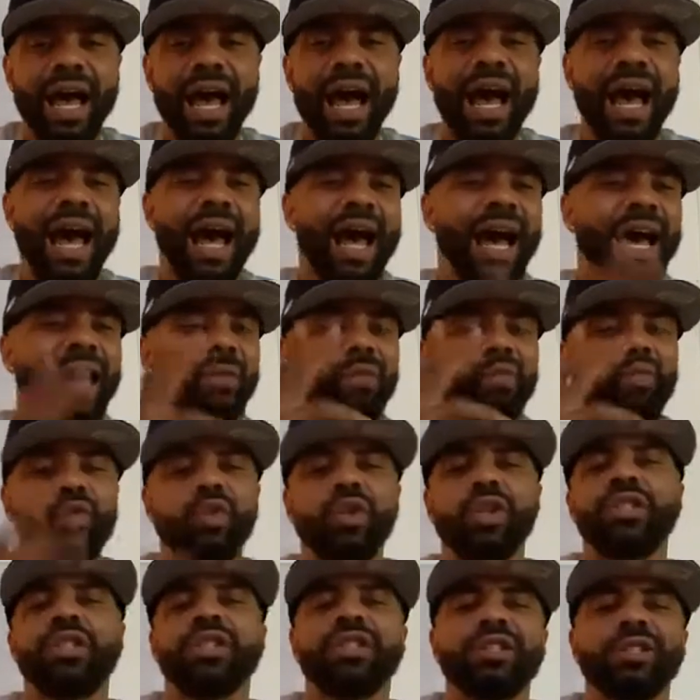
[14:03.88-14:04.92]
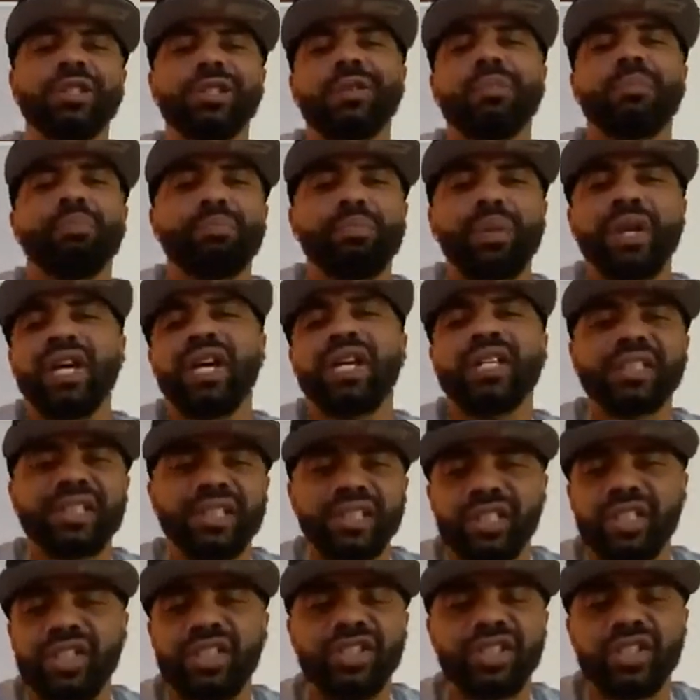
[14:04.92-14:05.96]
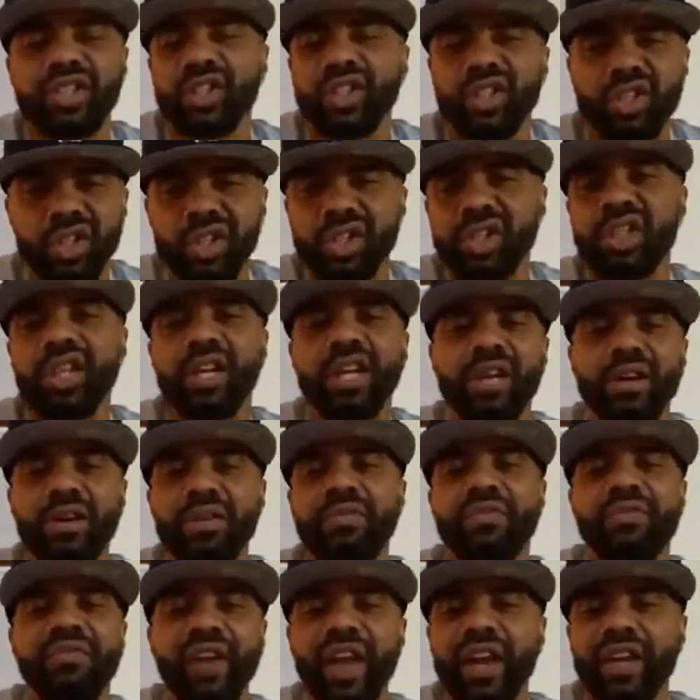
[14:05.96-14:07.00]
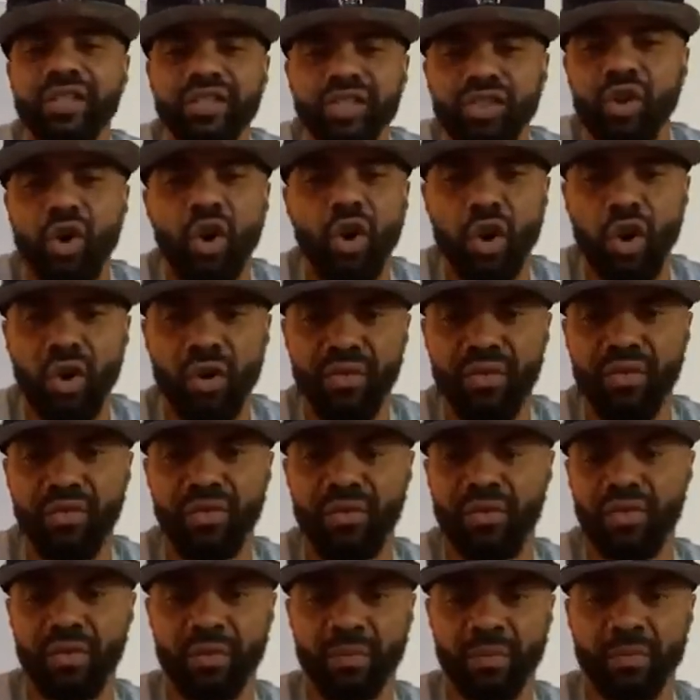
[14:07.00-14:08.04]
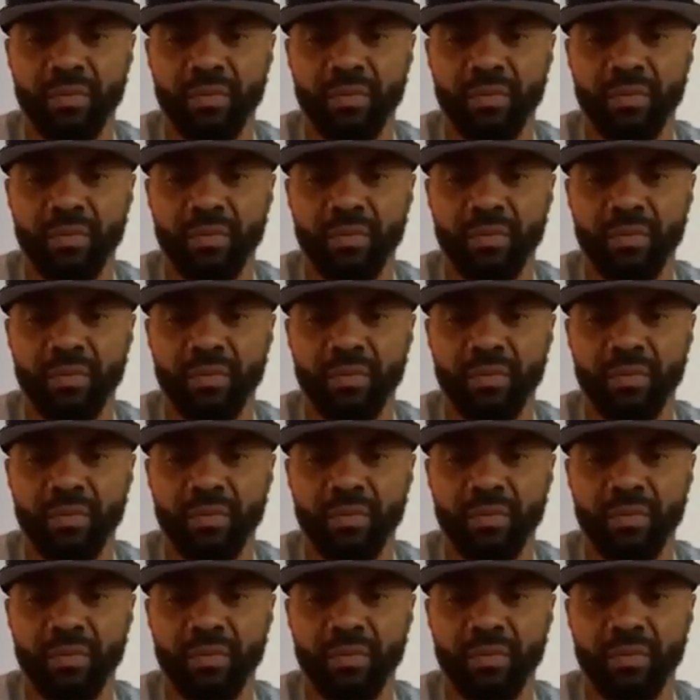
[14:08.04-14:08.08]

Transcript: I wanted to punch this little nigga face off.